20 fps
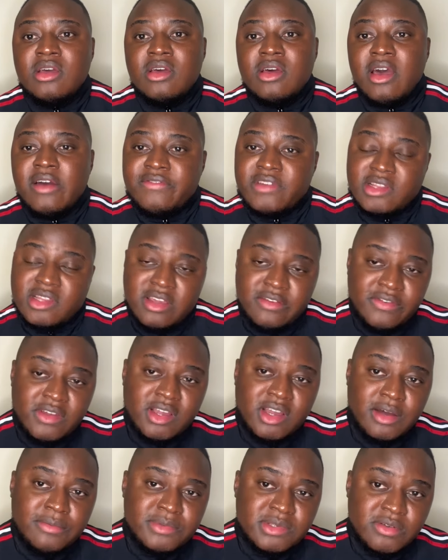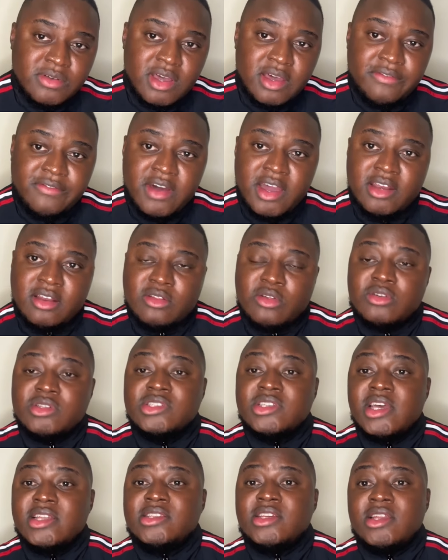after the FA Cup final on
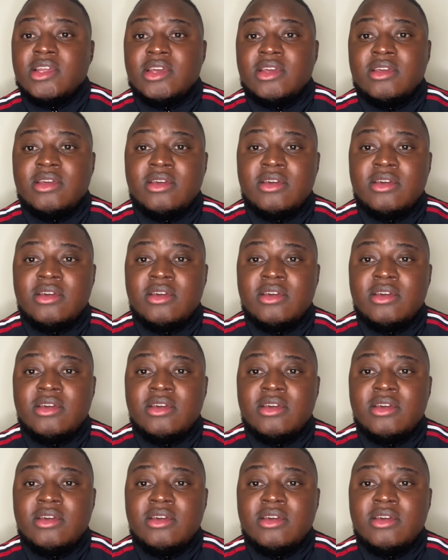Saturday.